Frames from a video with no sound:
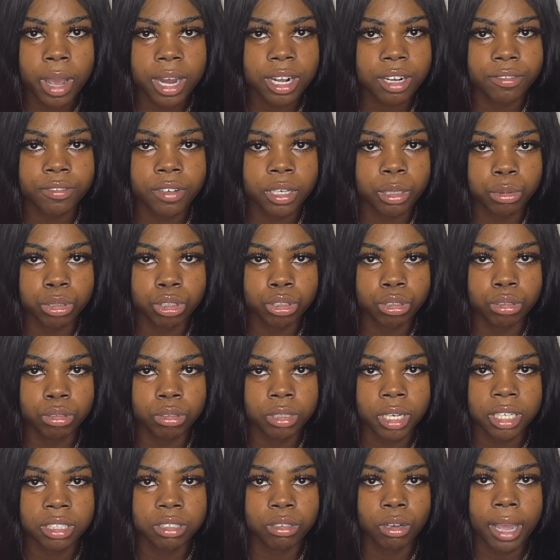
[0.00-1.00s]
the fuck would you do
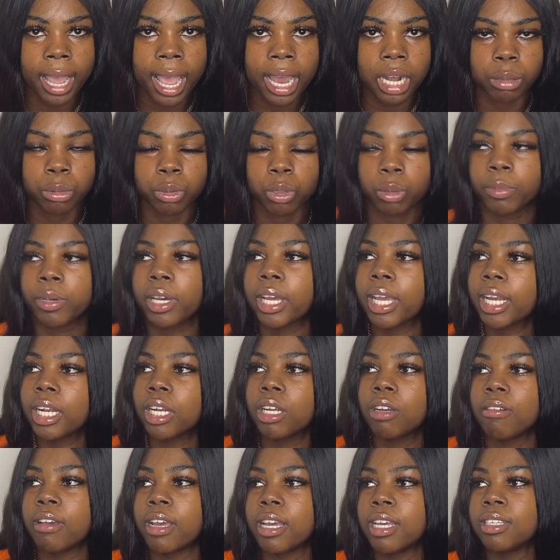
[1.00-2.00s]
that to an animal? But
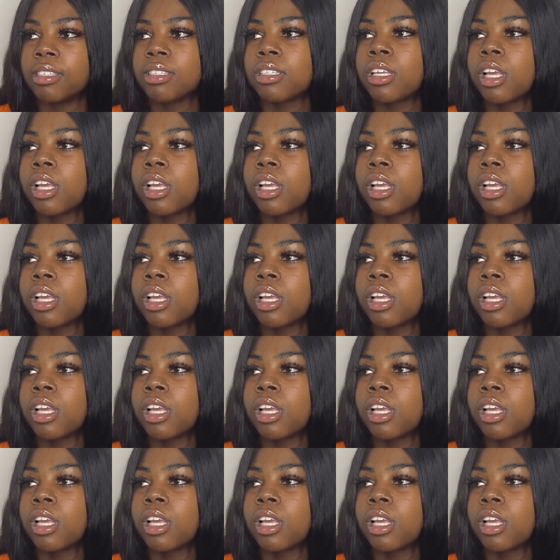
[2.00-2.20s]
anyways.